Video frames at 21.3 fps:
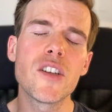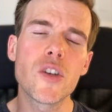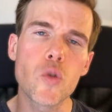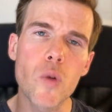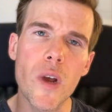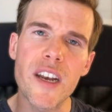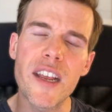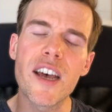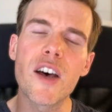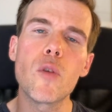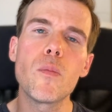to
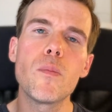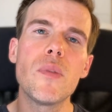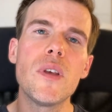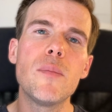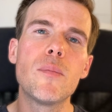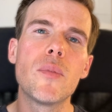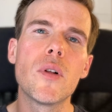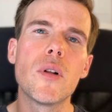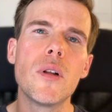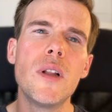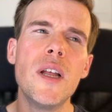try to help
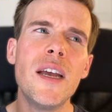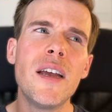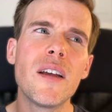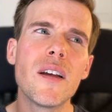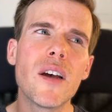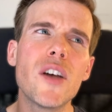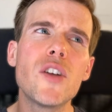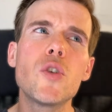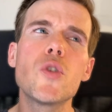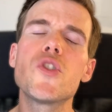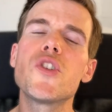people
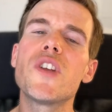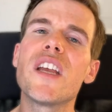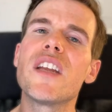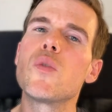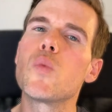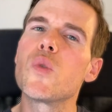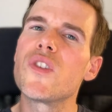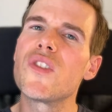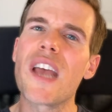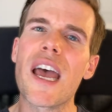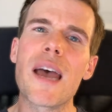understand
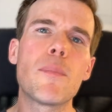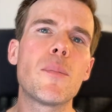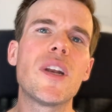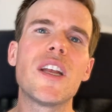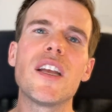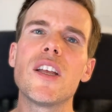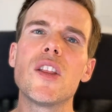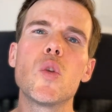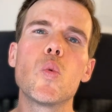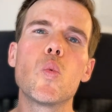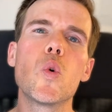what's
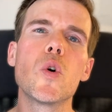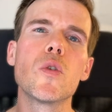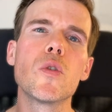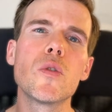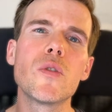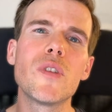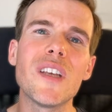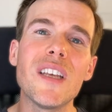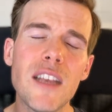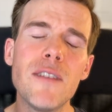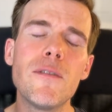happening in the
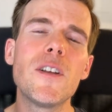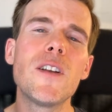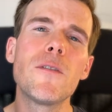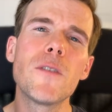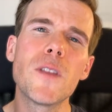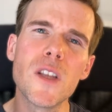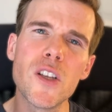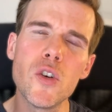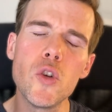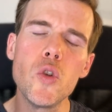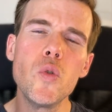world, even if
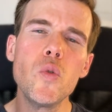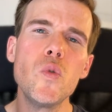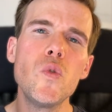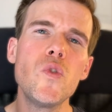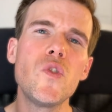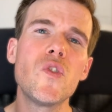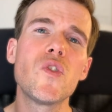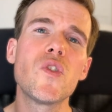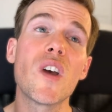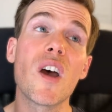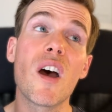the
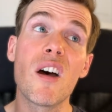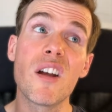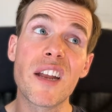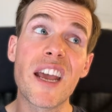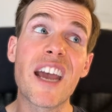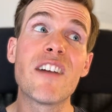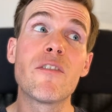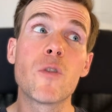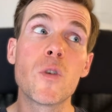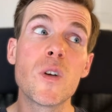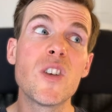news, on
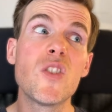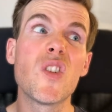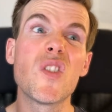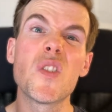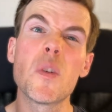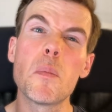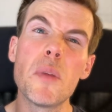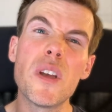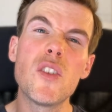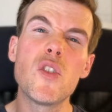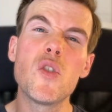average, is
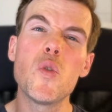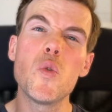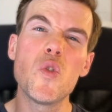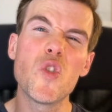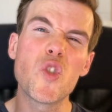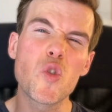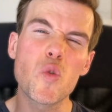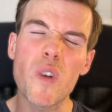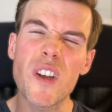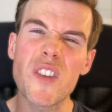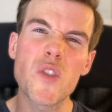a bit too
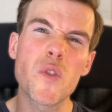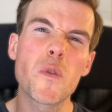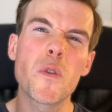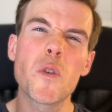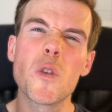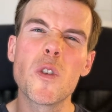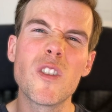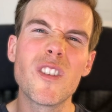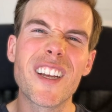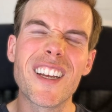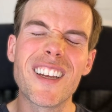
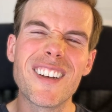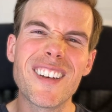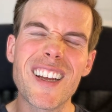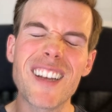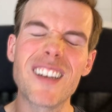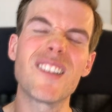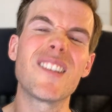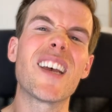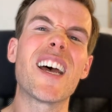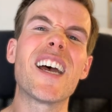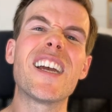stressful and
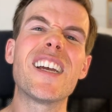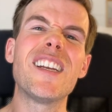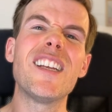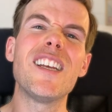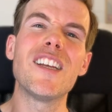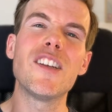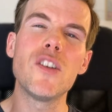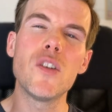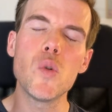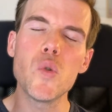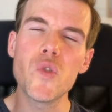anxiety
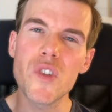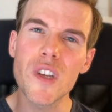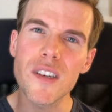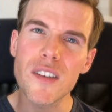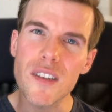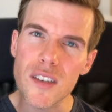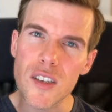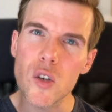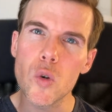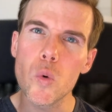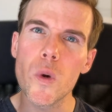inducing
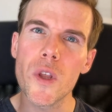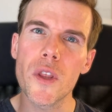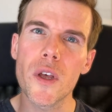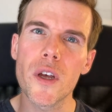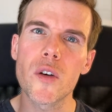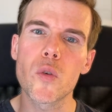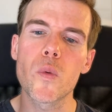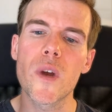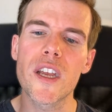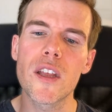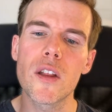to deal with on
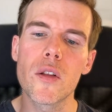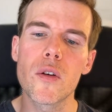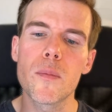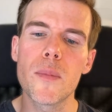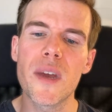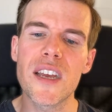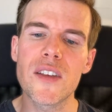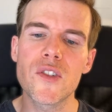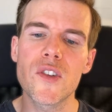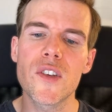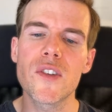a regular
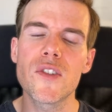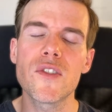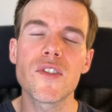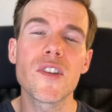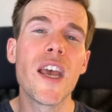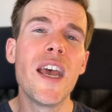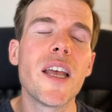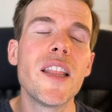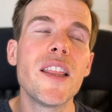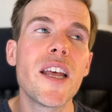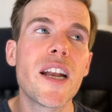basis.
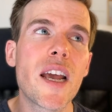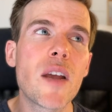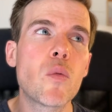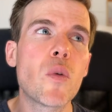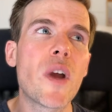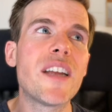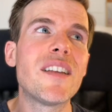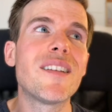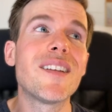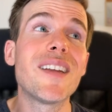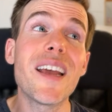And then I
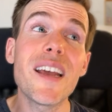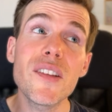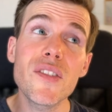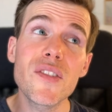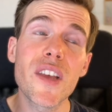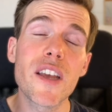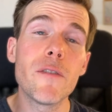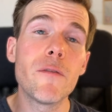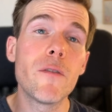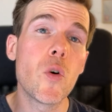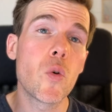write an
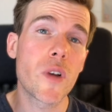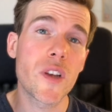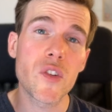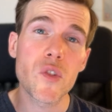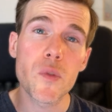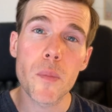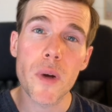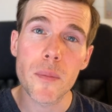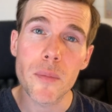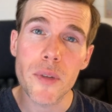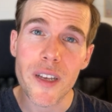essay
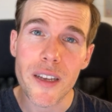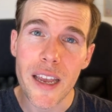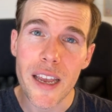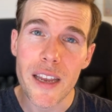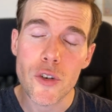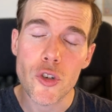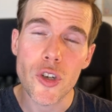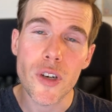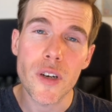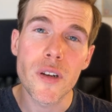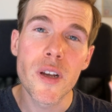focused
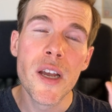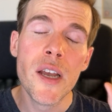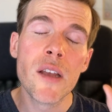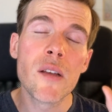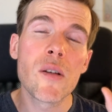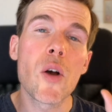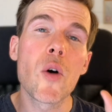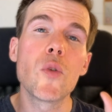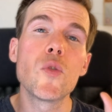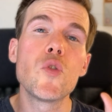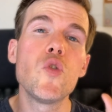publication
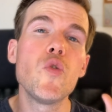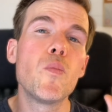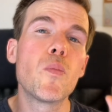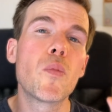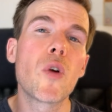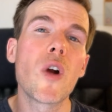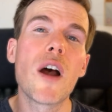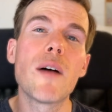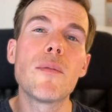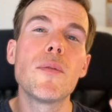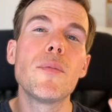called You
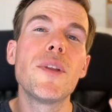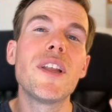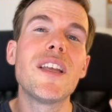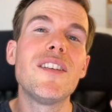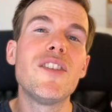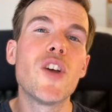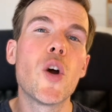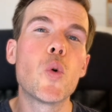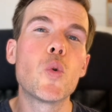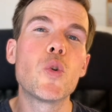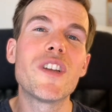Probably
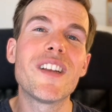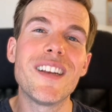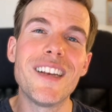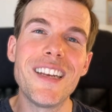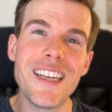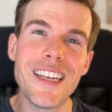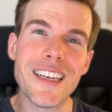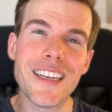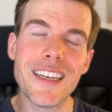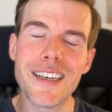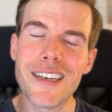Don't
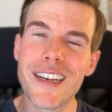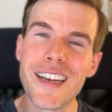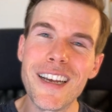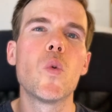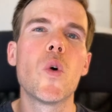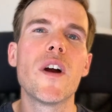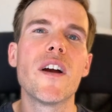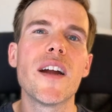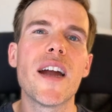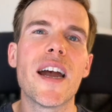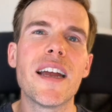Need,
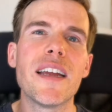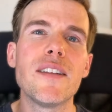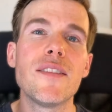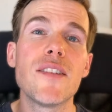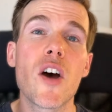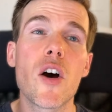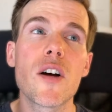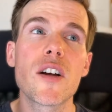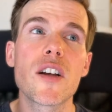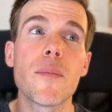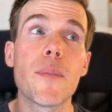where I
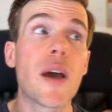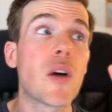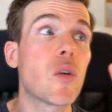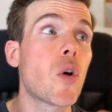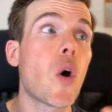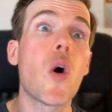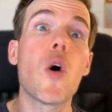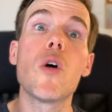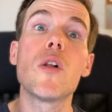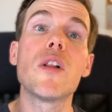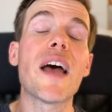talk about
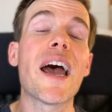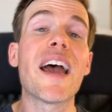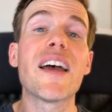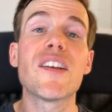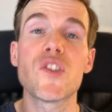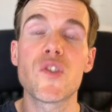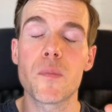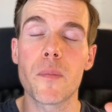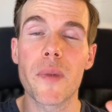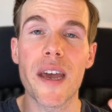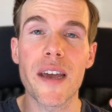all
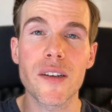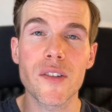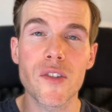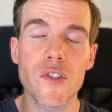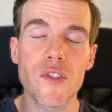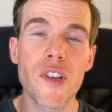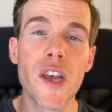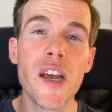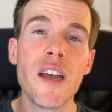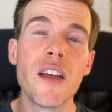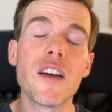
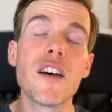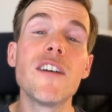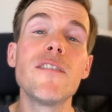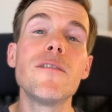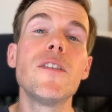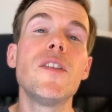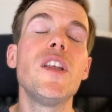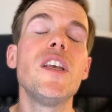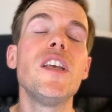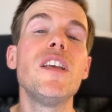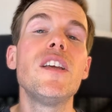aspects
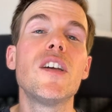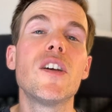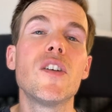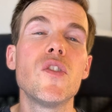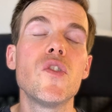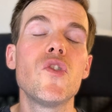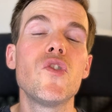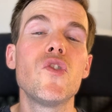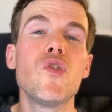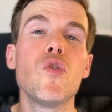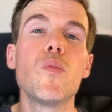of the
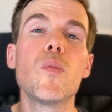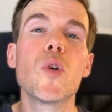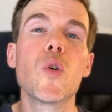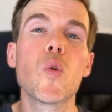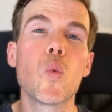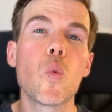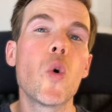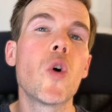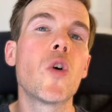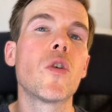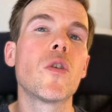consumer
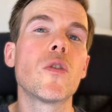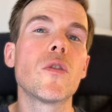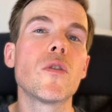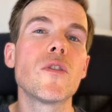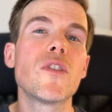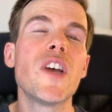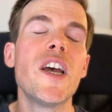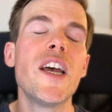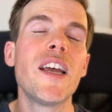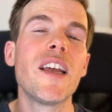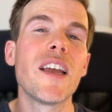
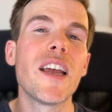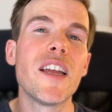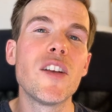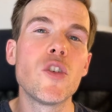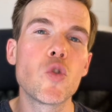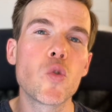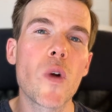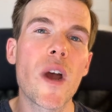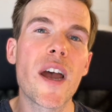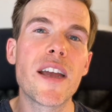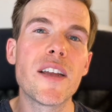world and
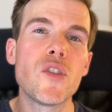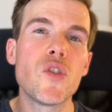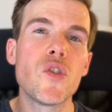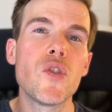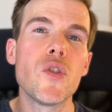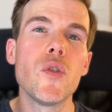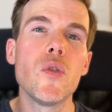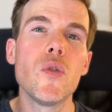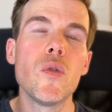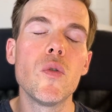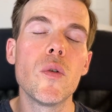try
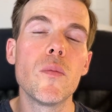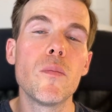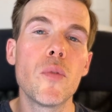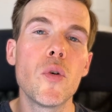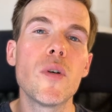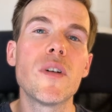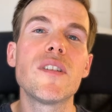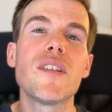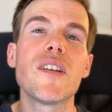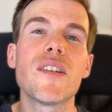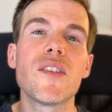to
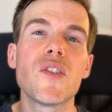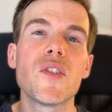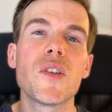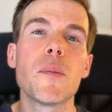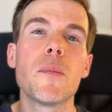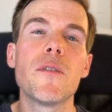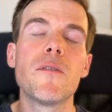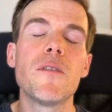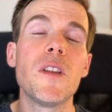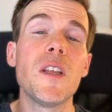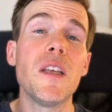put
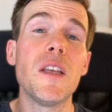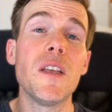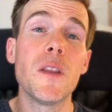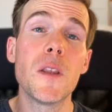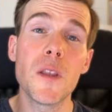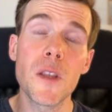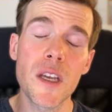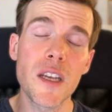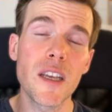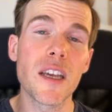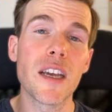some of the
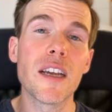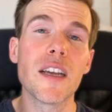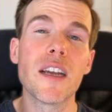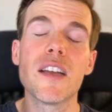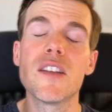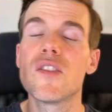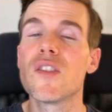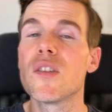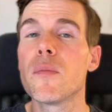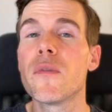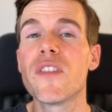thinking
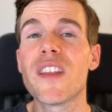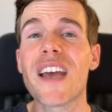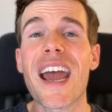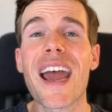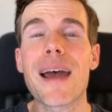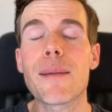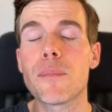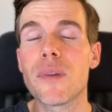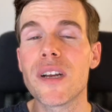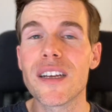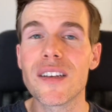and some of the
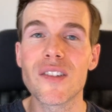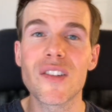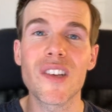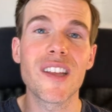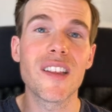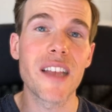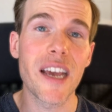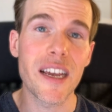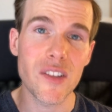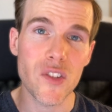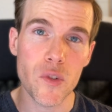happenings
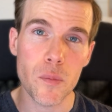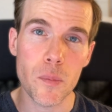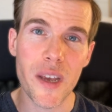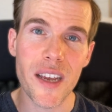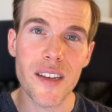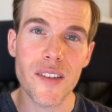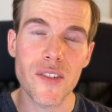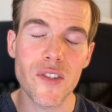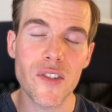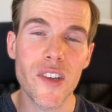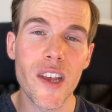in that
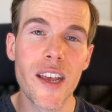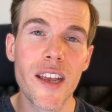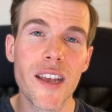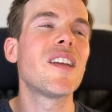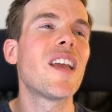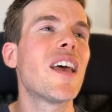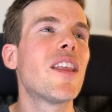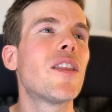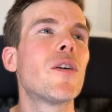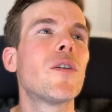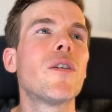space
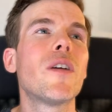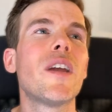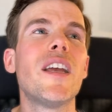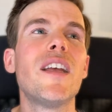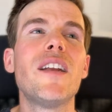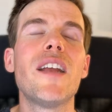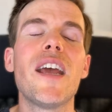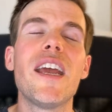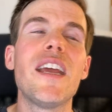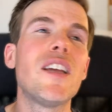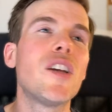together
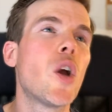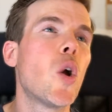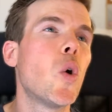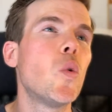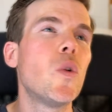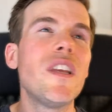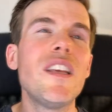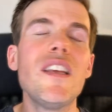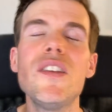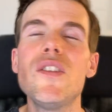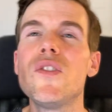in a
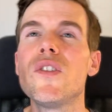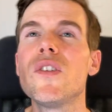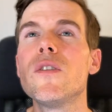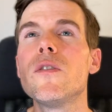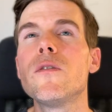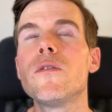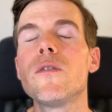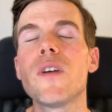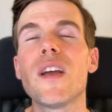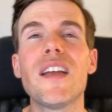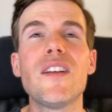
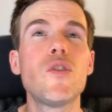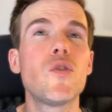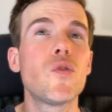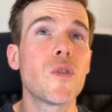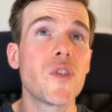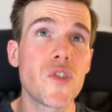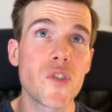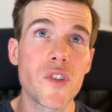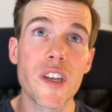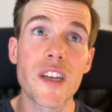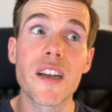cohesive,
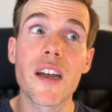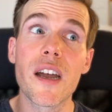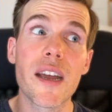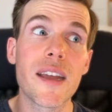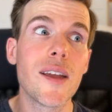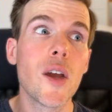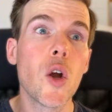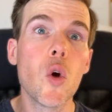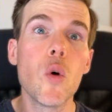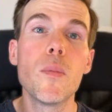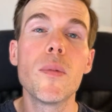interesting,
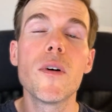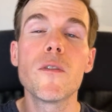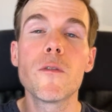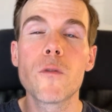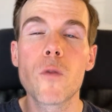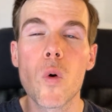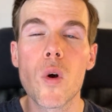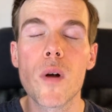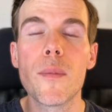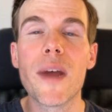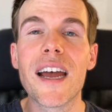I hope,
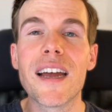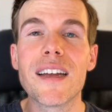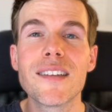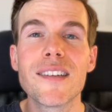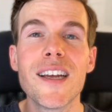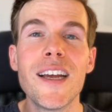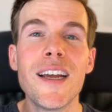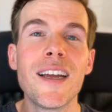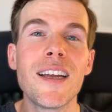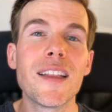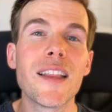format
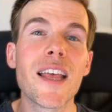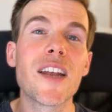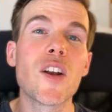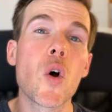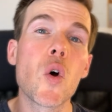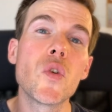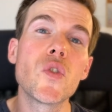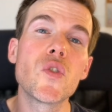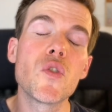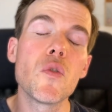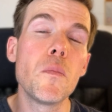that
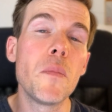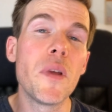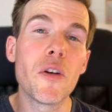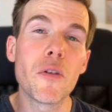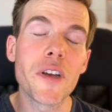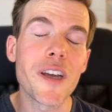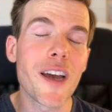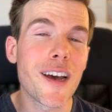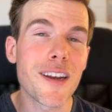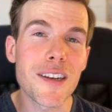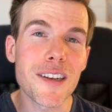also
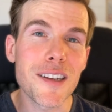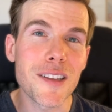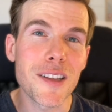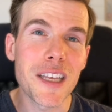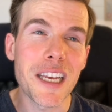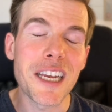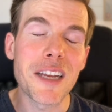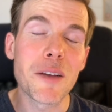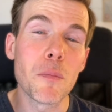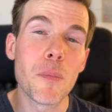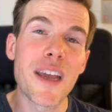
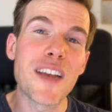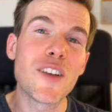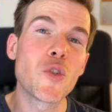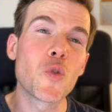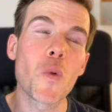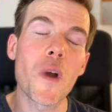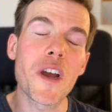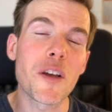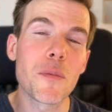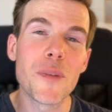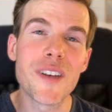periodically makes
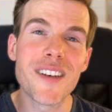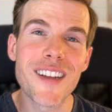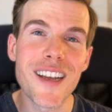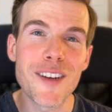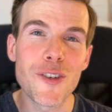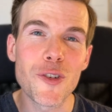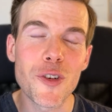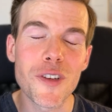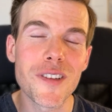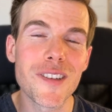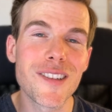
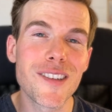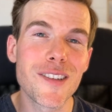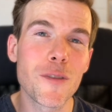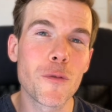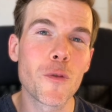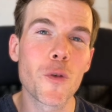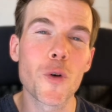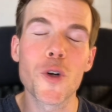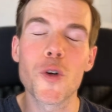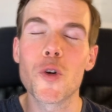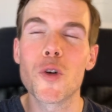recommendations
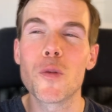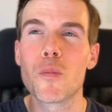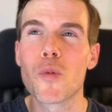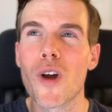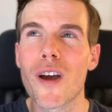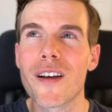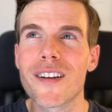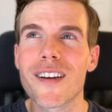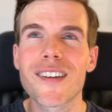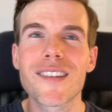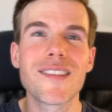for good
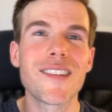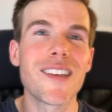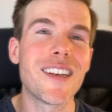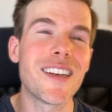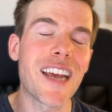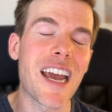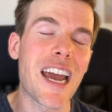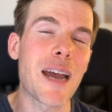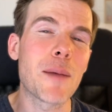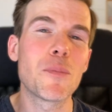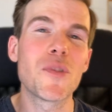products and
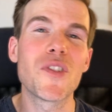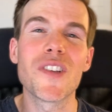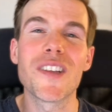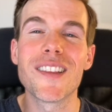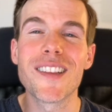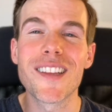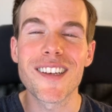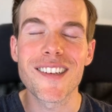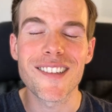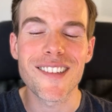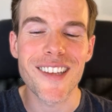apps
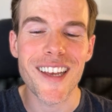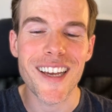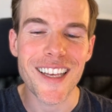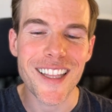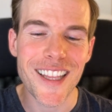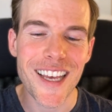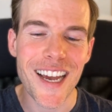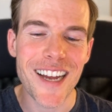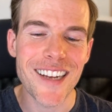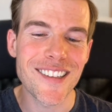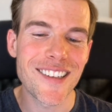and things
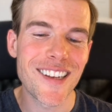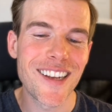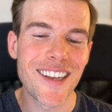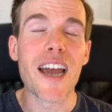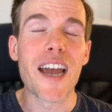like that.